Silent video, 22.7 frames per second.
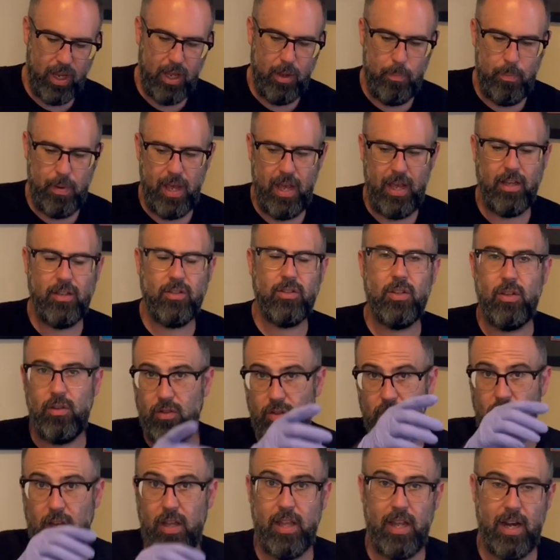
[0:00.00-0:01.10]
Pig. So you
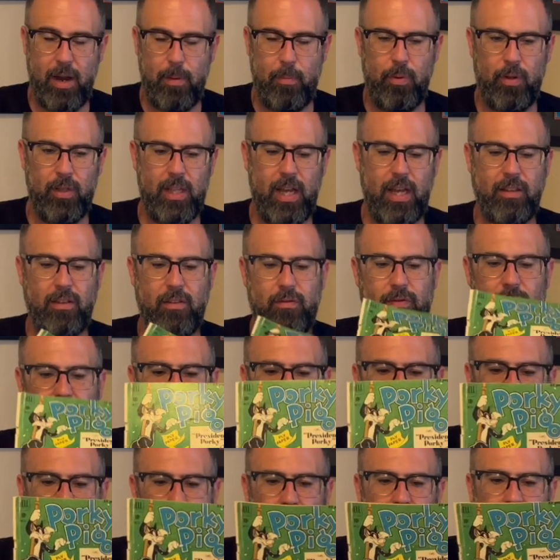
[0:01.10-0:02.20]
saw that I pulled out the first
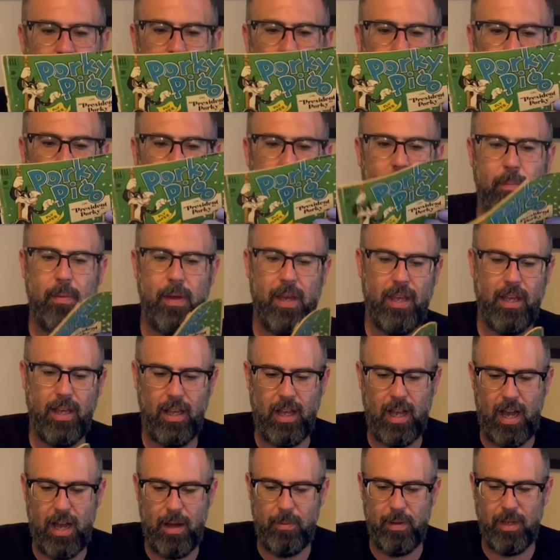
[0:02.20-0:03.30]
appearance of Porky Pig in
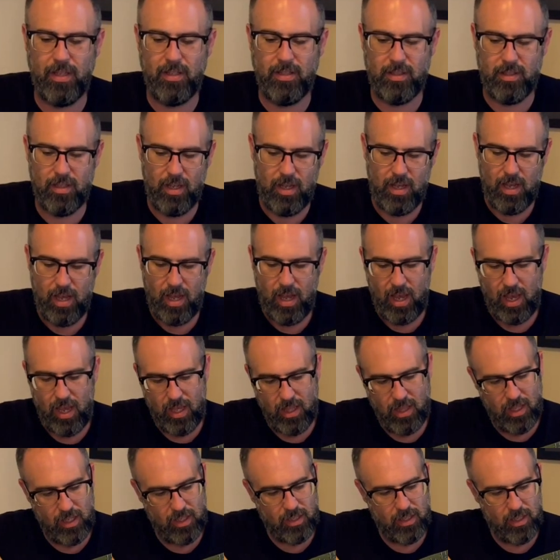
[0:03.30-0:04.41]
comics,
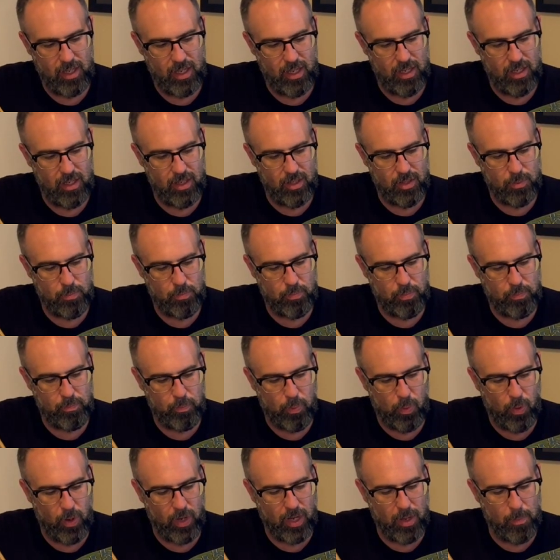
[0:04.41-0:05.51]
and this is
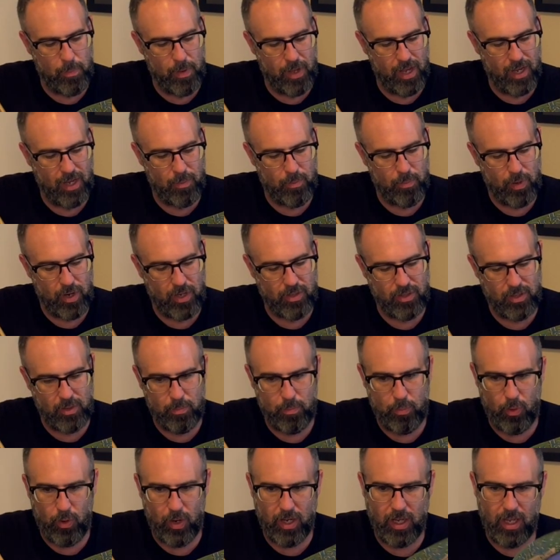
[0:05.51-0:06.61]
Porky Pig and President
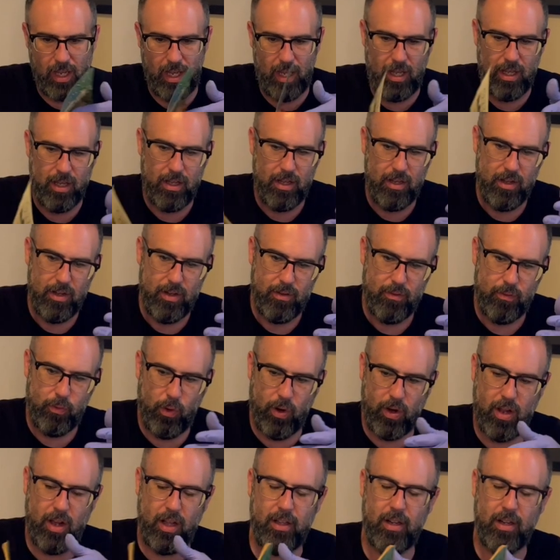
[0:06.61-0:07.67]
Porky, 4-Color